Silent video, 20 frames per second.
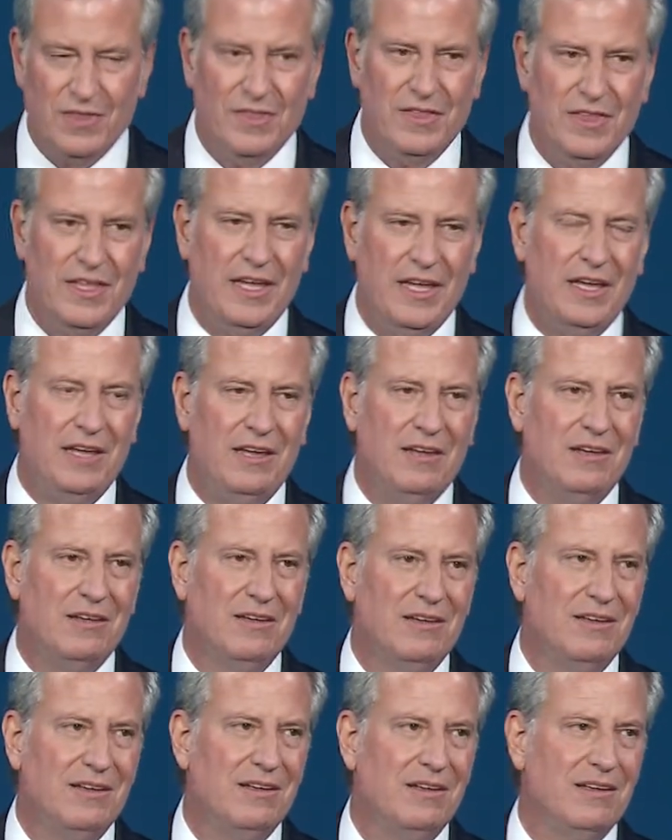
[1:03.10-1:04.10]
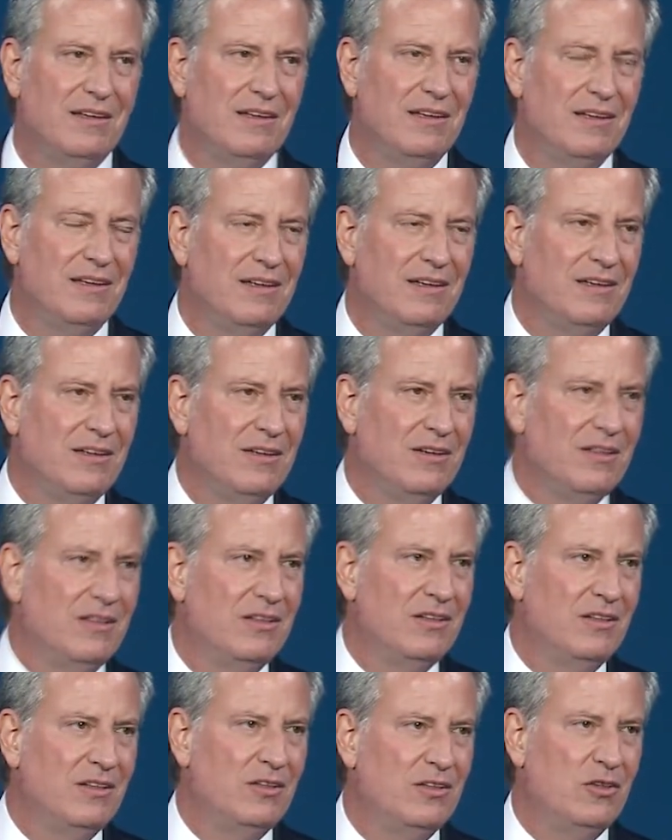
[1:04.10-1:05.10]
the
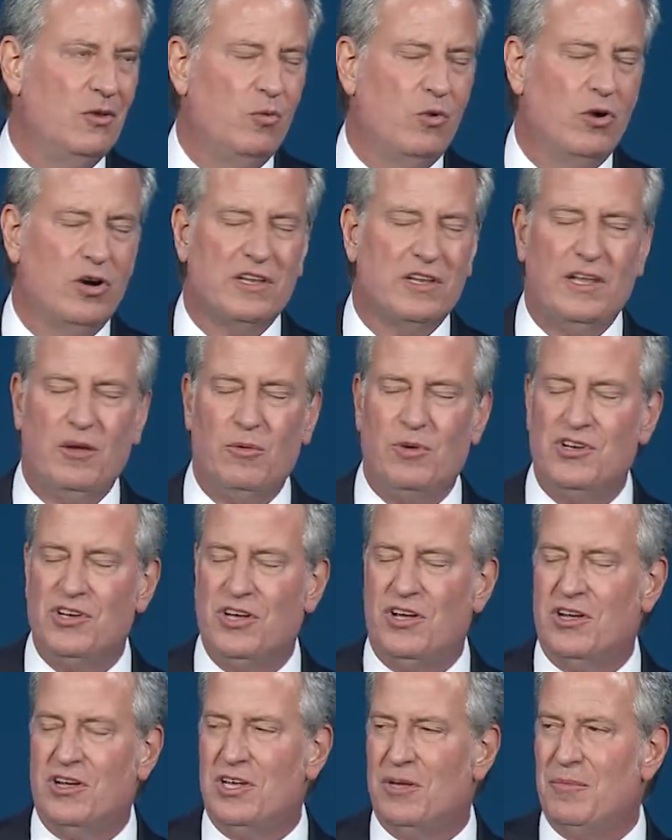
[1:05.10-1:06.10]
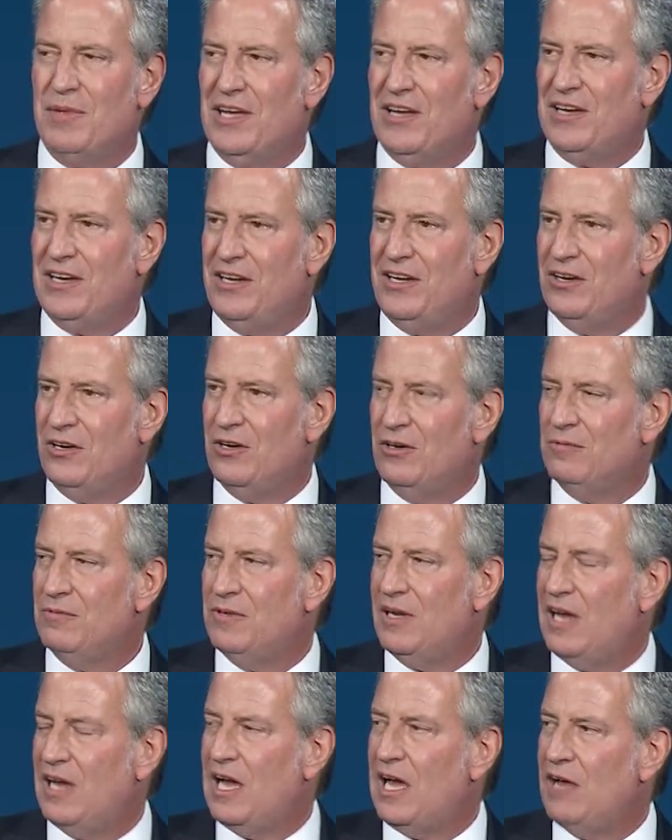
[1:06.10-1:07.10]
work that we're talking about here
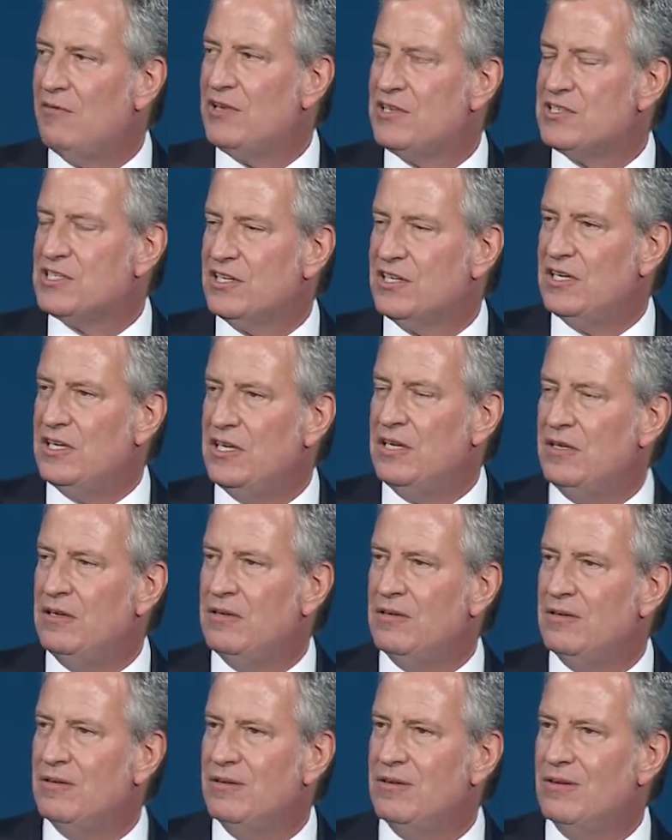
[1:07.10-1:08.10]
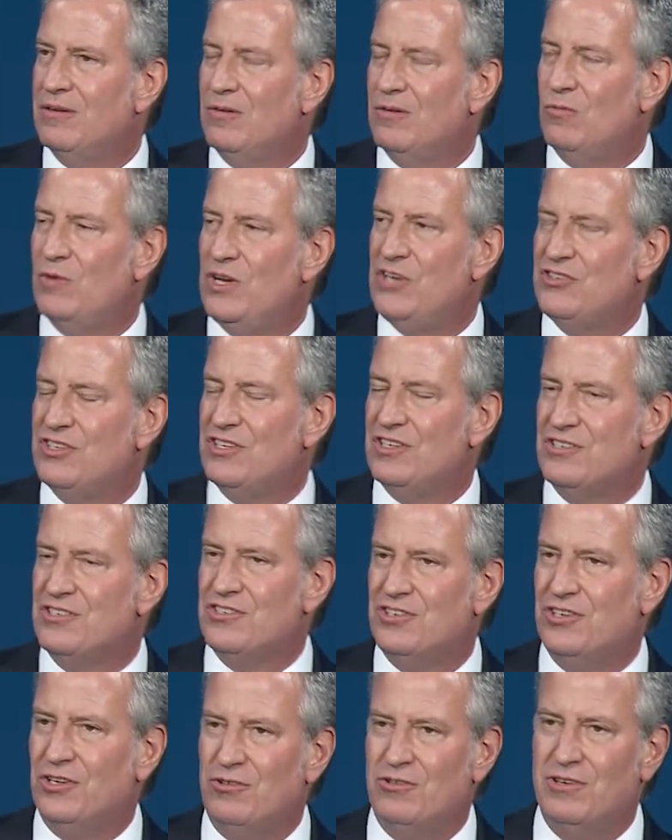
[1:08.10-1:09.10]
obviously reaches
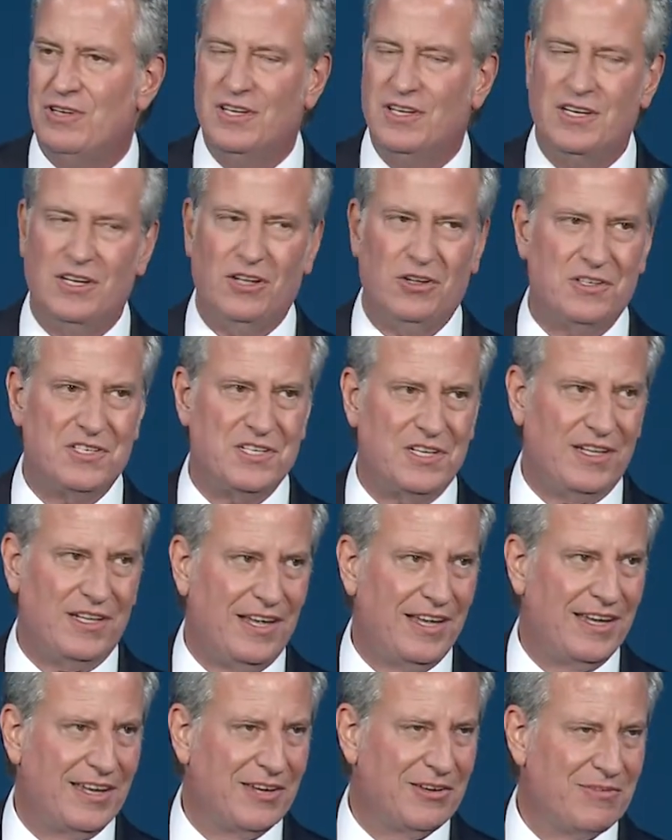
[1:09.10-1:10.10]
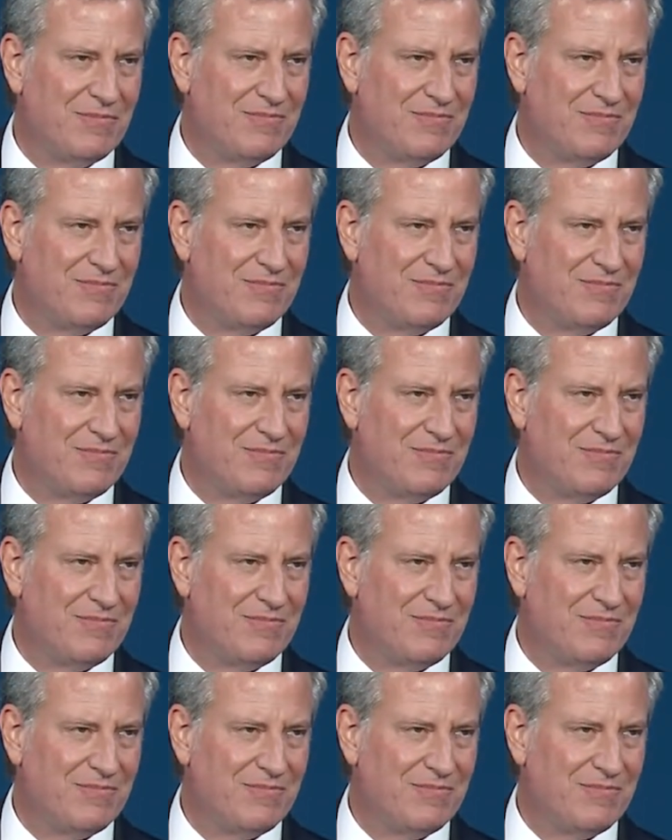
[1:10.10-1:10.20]
children and adults alike.